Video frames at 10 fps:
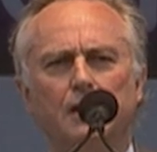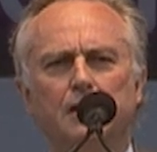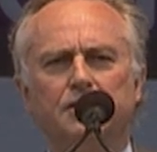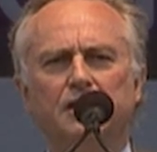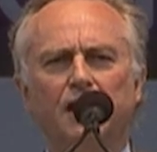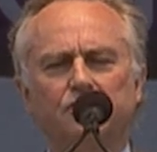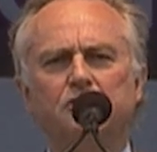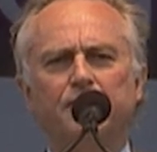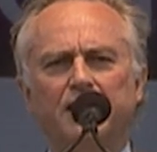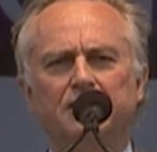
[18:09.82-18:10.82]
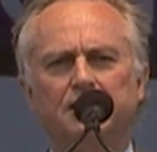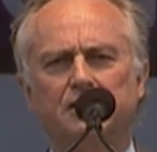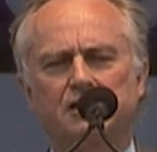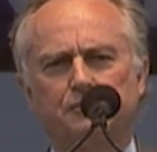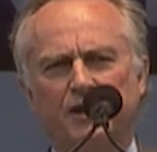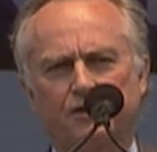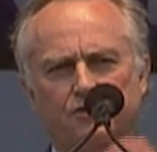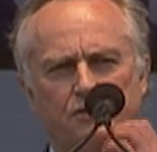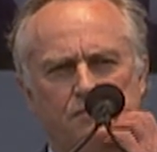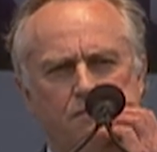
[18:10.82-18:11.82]
The electromagnetic
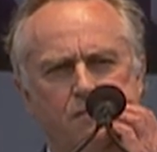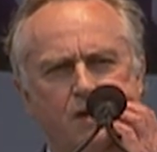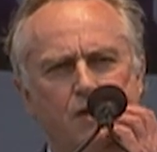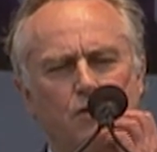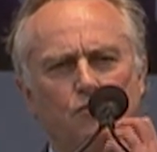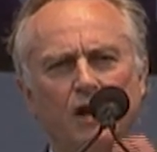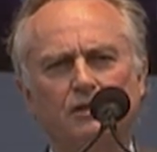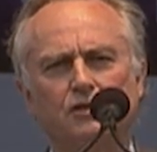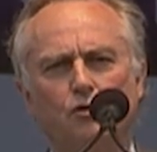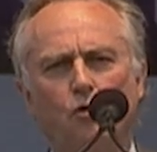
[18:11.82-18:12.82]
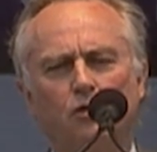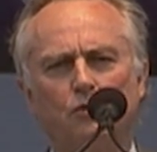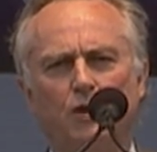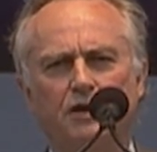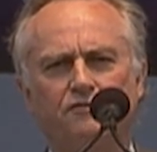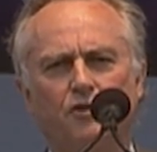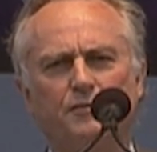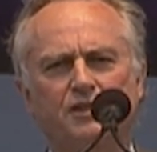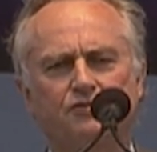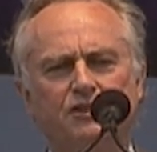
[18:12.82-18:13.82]
spectrum runs all the way
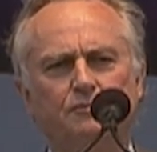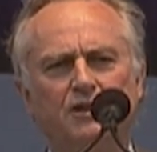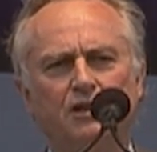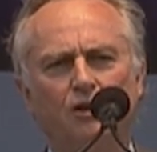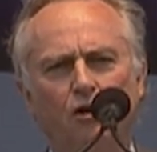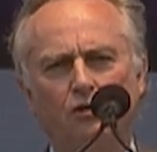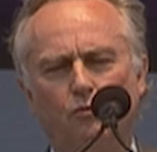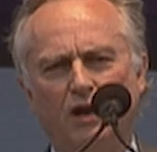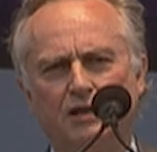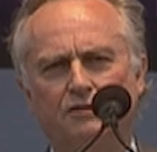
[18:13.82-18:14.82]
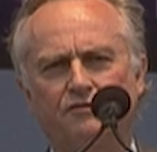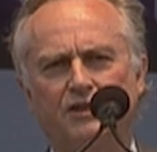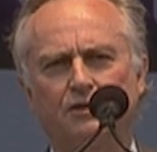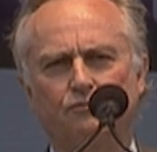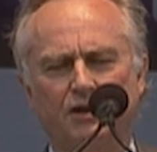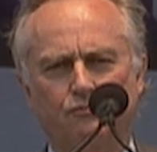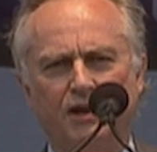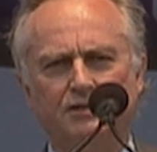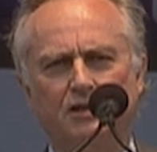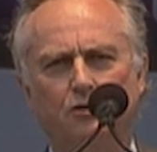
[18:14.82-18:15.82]
from extremely long wave, in
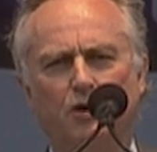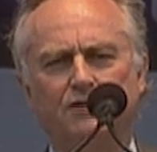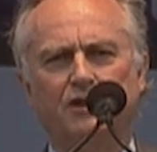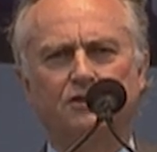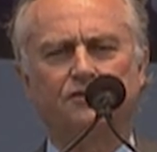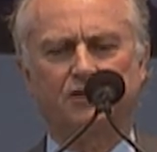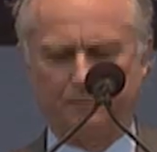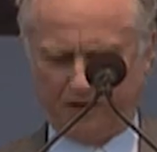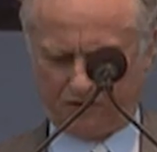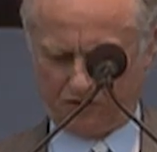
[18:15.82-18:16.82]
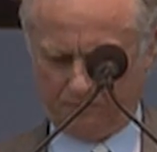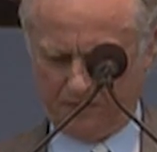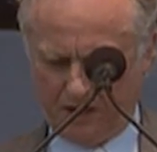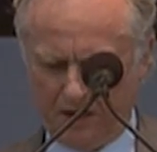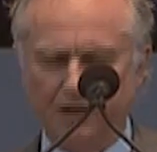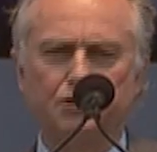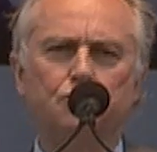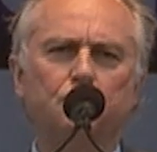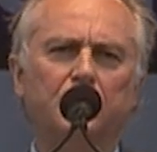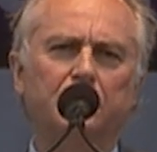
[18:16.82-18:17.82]
radio wave end of the spectrum,
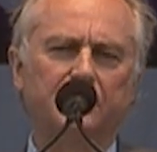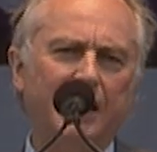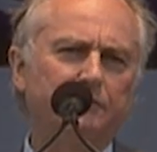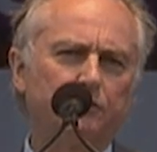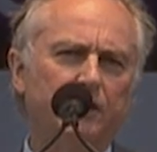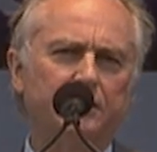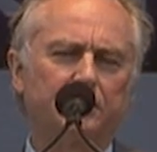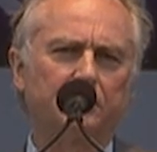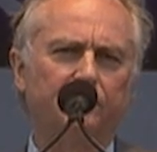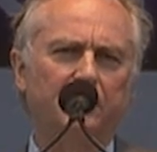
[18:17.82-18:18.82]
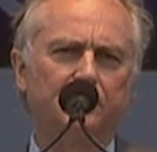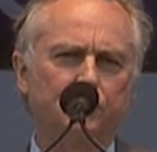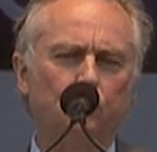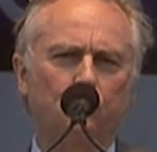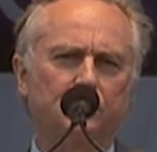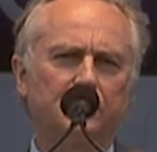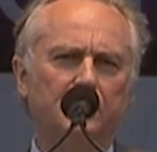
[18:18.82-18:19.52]
to gamma rays at the very short